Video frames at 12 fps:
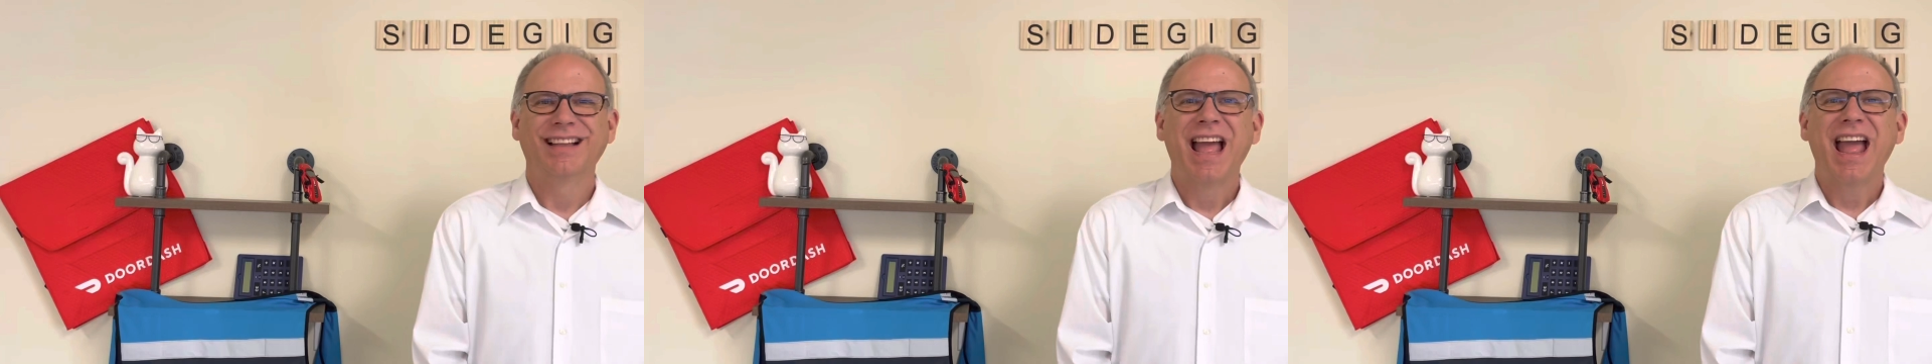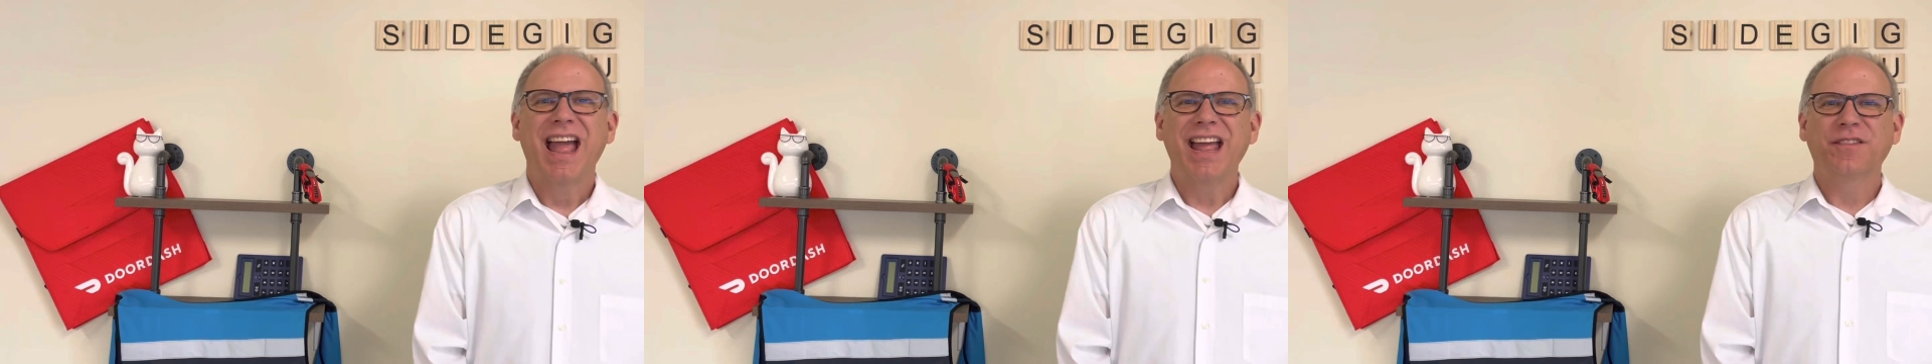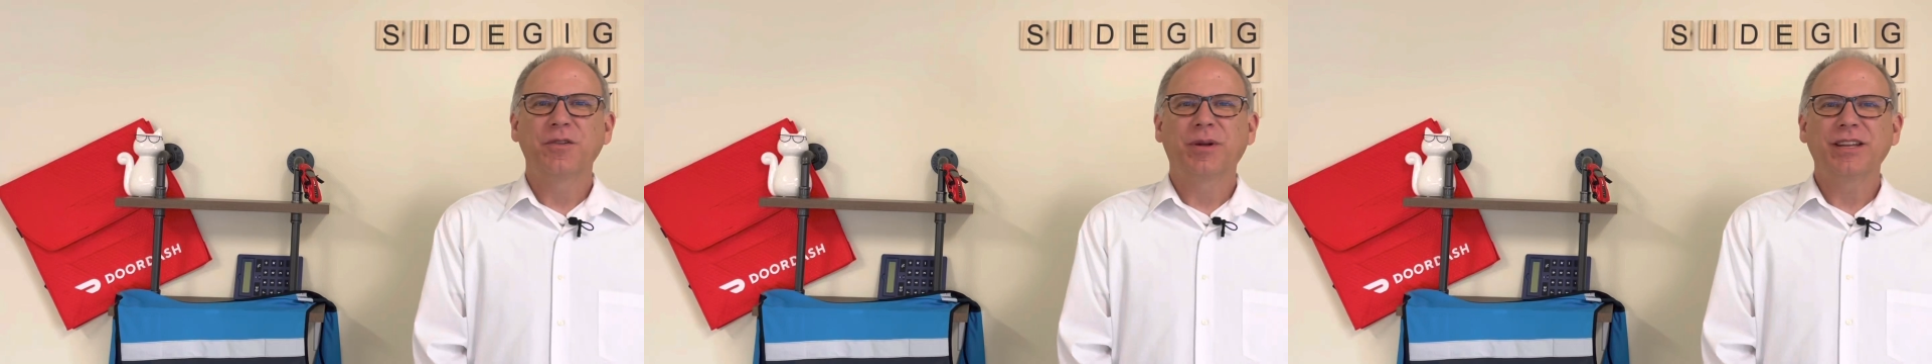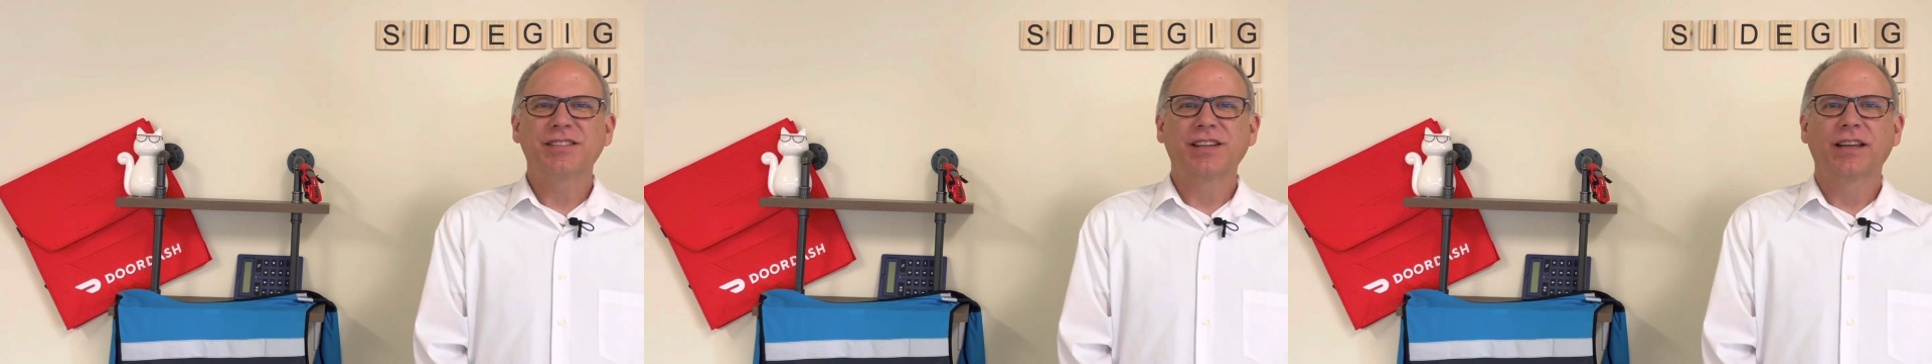Hey
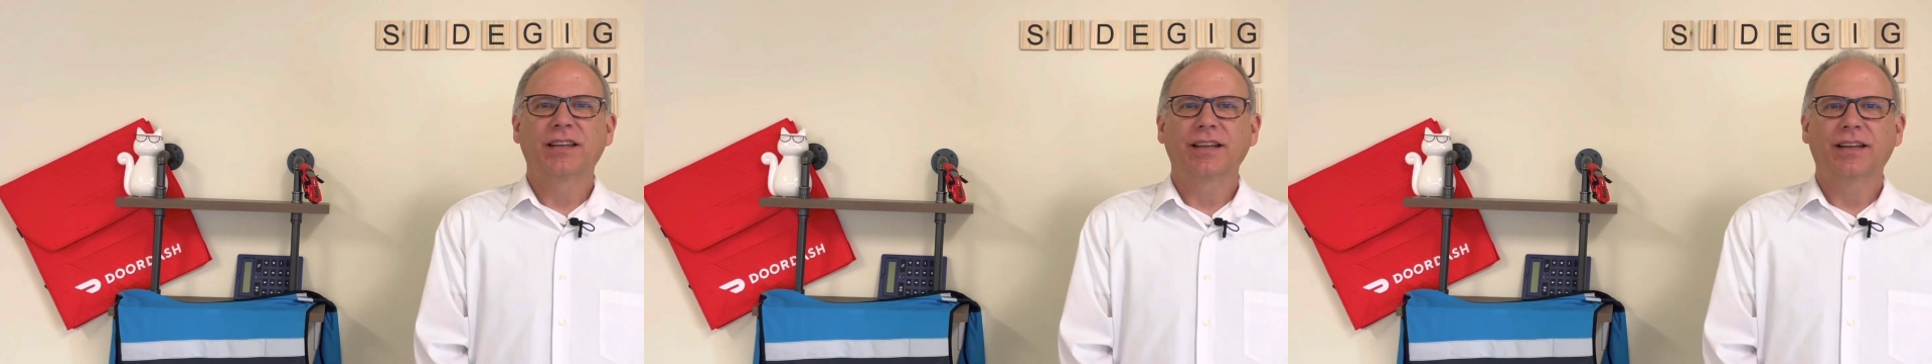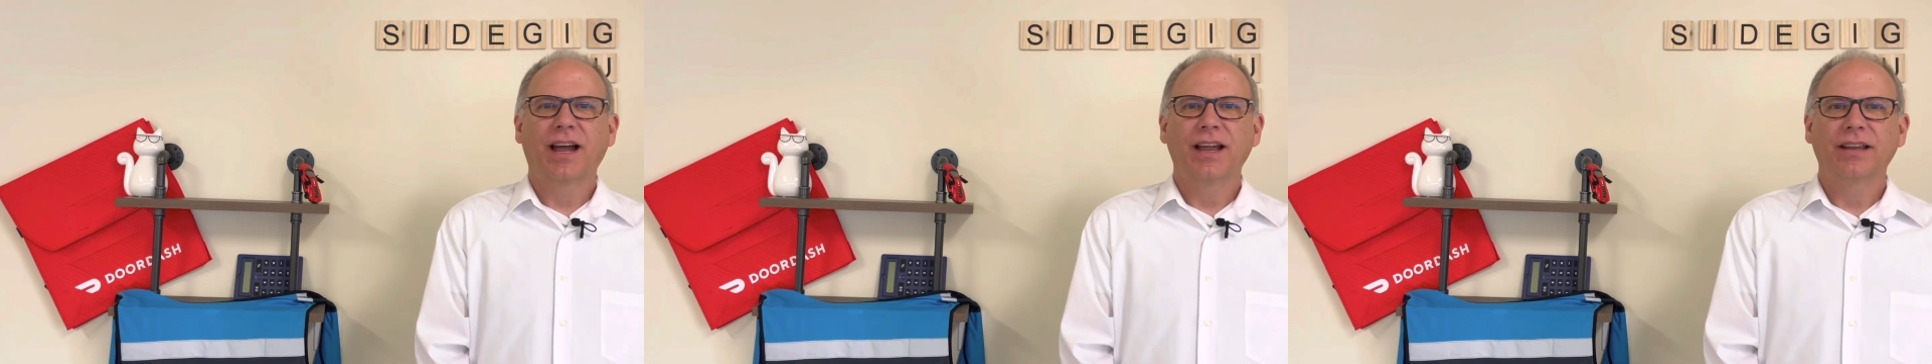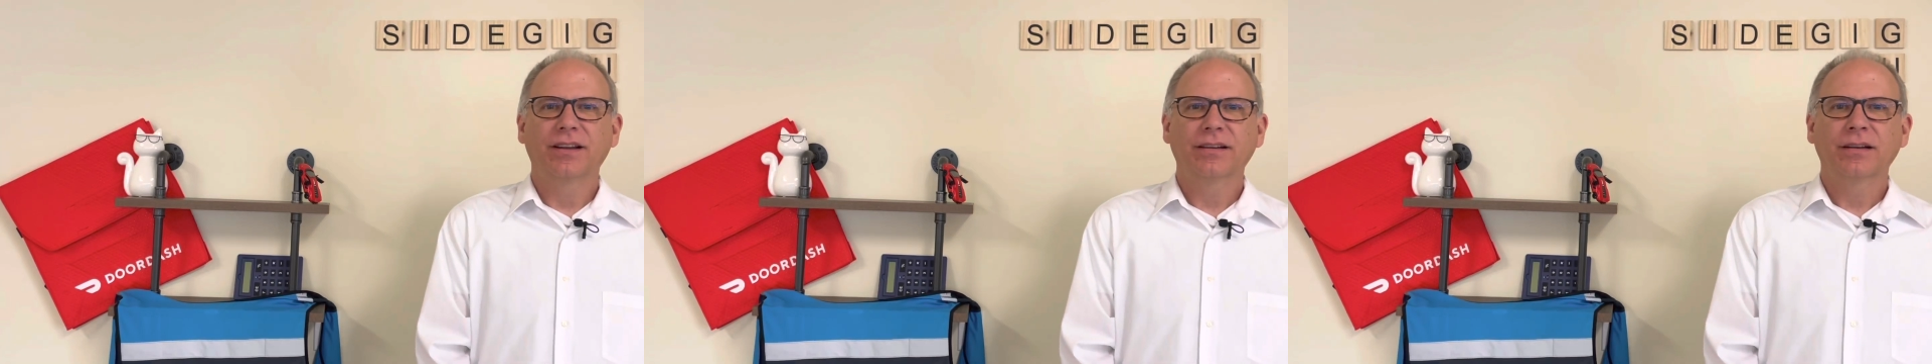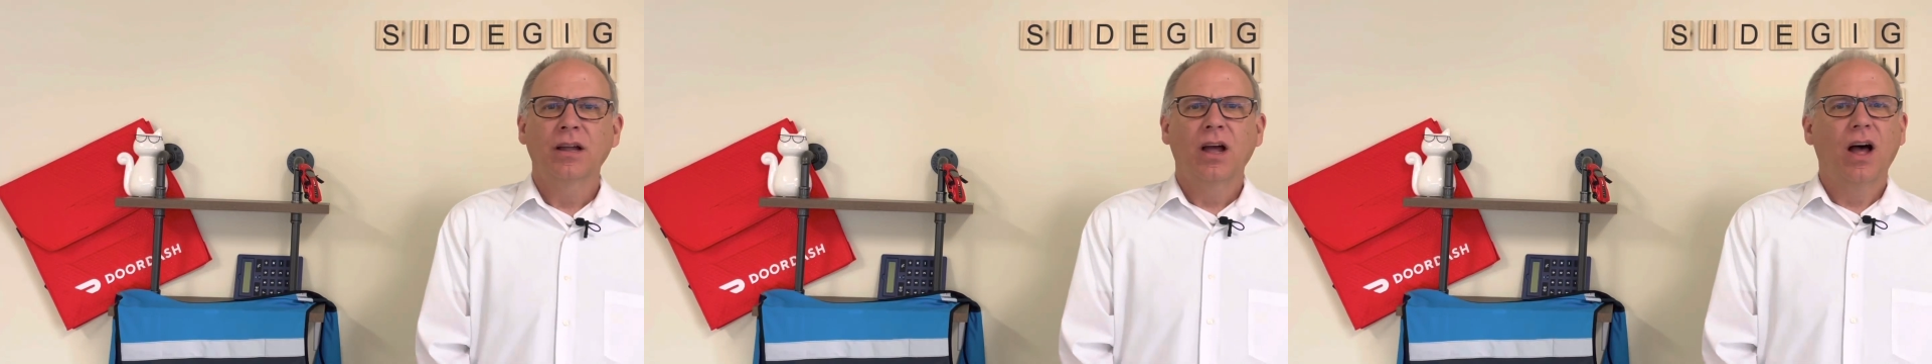everybody, Side Gig Guy
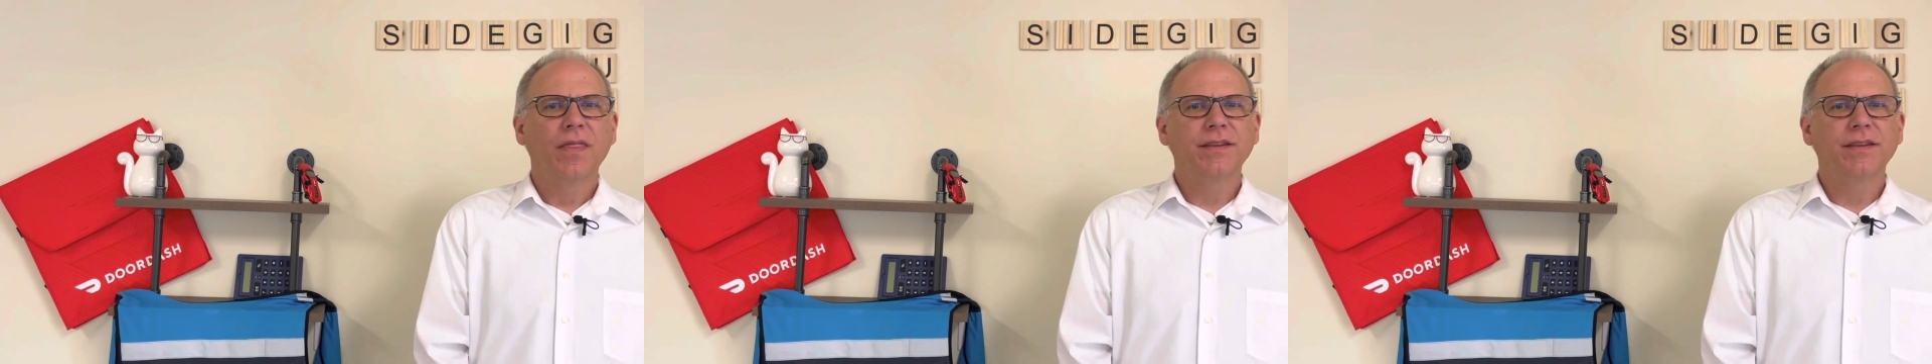here. On